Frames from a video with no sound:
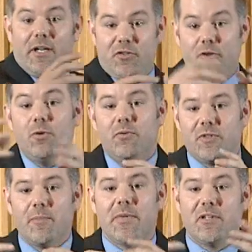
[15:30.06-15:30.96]
to
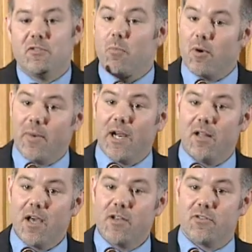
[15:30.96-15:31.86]
something that's more
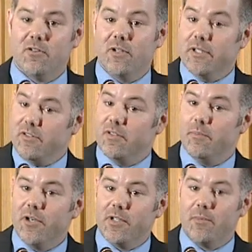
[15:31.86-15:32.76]
biological, at least
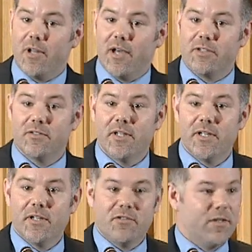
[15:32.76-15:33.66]
the building blocks,
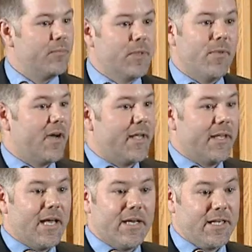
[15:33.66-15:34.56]
simply
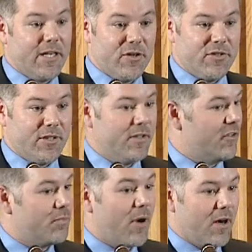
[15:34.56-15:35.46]
by adding energy,
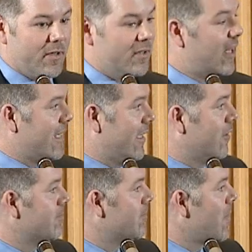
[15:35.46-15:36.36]
a spark, lightning.
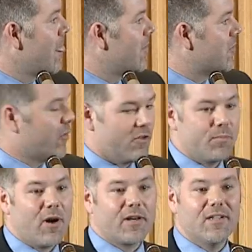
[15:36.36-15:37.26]
So the
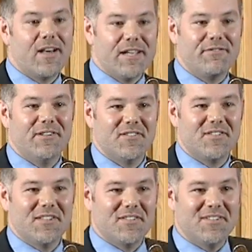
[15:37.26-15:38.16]
spark of life
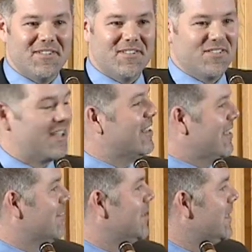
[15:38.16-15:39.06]
is this idea.